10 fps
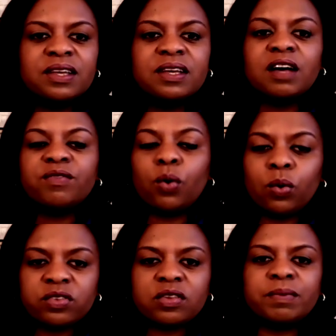have
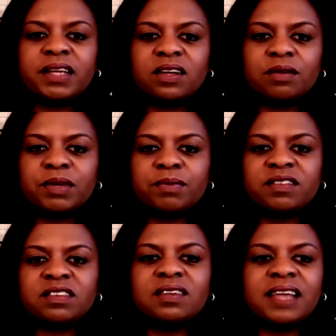also made commitments
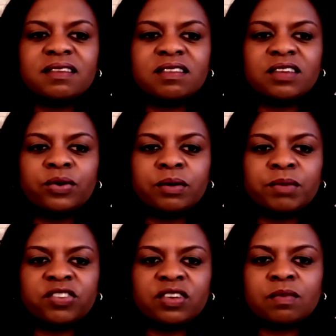to net zero
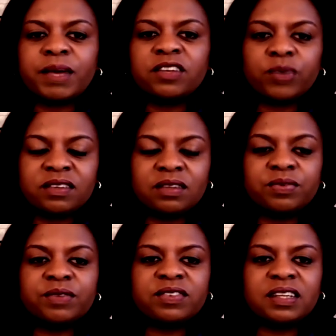emissions by
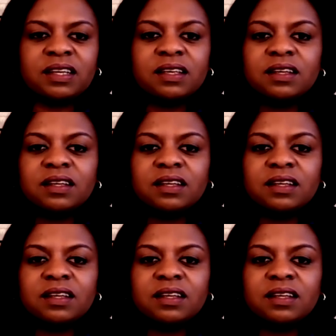2050.